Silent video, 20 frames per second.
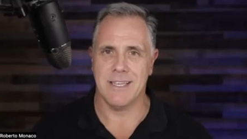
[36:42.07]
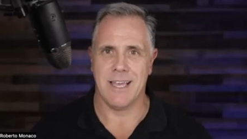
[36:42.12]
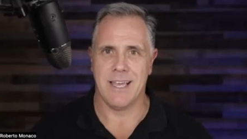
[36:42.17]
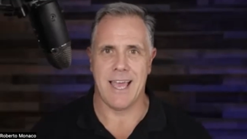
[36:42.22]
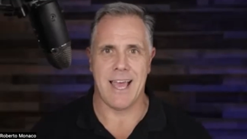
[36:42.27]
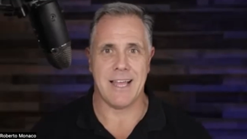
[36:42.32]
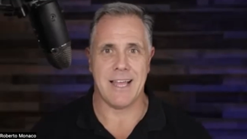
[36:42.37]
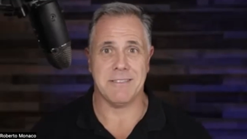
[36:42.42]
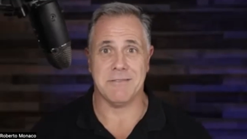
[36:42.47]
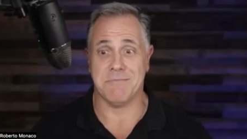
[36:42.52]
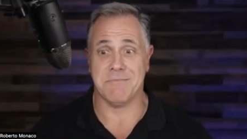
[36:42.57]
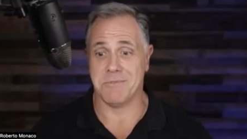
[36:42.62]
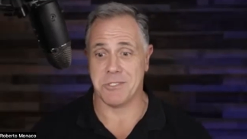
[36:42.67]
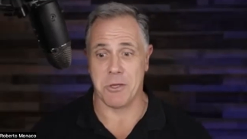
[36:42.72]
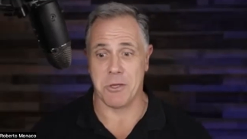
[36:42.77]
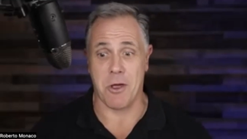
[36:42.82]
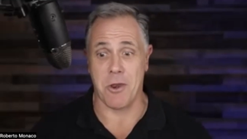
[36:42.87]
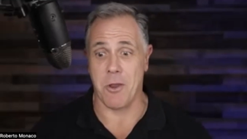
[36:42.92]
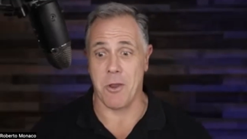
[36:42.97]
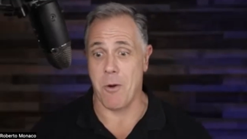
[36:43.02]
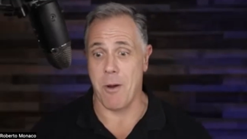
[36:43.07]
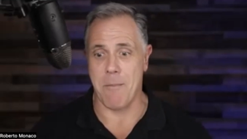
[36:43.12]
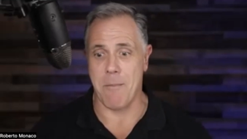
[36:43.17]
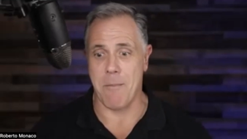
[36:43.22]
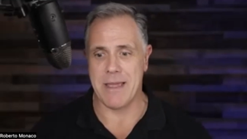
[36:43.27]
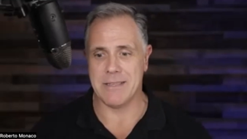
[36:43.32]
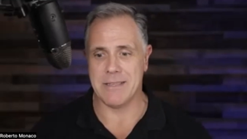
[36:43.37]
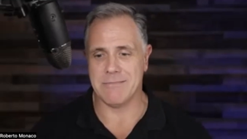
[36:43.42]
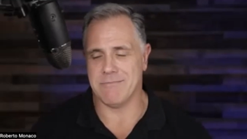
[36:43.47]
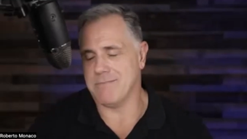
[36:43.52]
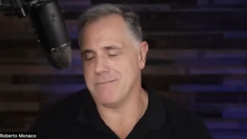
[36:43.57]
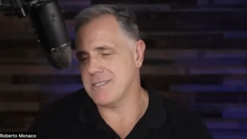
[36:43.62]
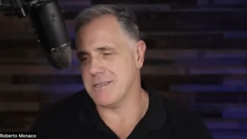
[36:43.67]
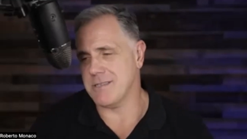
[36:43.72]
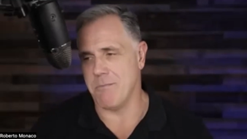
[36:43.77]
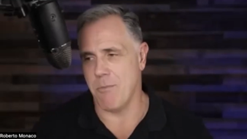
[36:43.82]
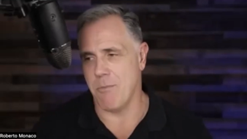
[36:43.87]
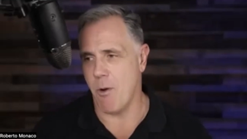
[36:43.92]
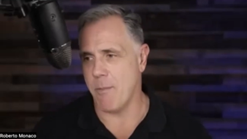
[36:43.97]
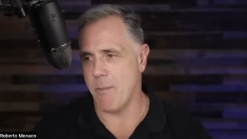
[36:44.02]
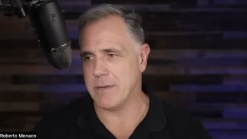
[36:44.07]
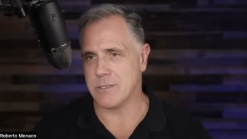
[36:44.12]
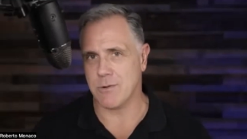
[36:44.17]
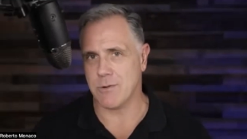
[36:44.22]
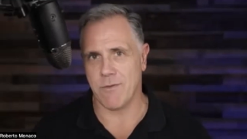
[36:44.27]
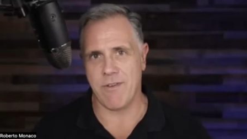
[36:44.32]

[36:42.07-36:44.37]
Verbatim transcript: Had I know amazing some moments were